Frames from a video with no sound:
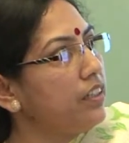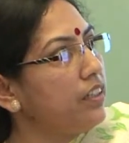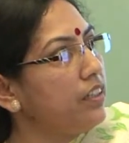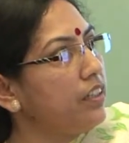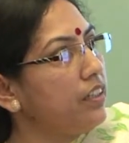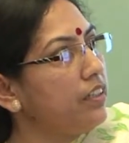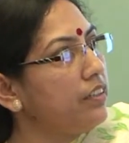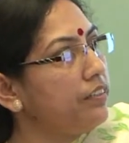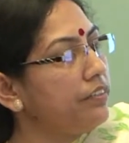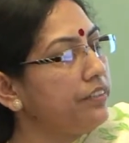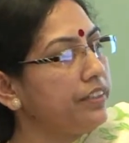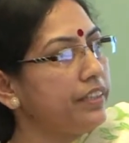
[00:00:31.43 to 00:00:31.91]

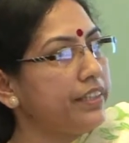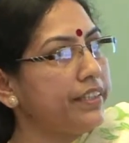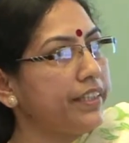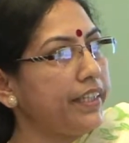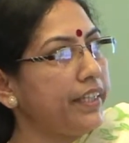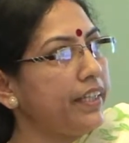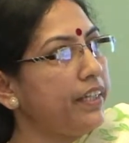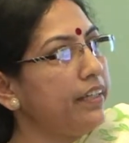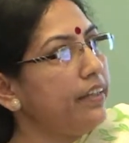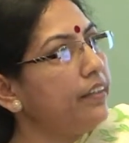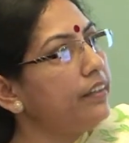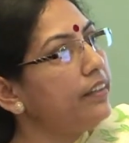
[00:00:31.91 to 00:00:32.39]
Here we
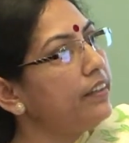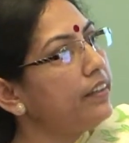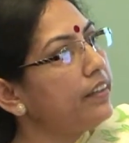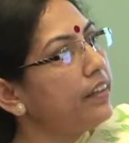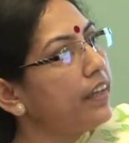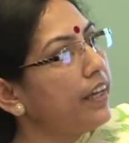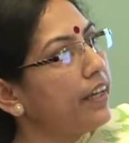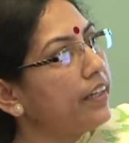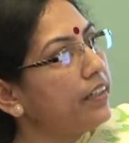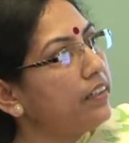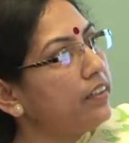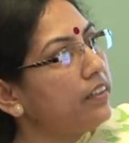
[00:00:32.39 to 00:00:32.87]
see
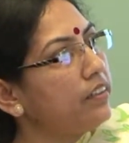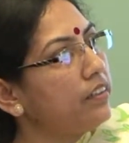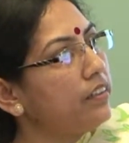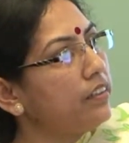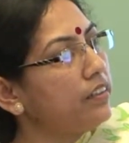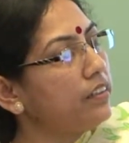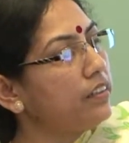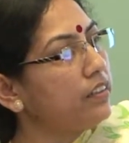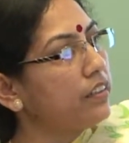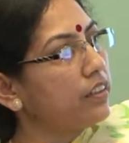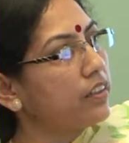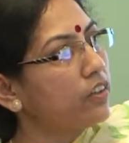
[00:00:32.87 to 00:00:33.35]
that
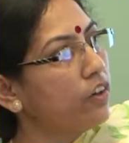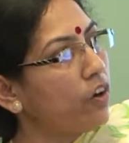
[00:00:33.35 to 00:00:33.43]
the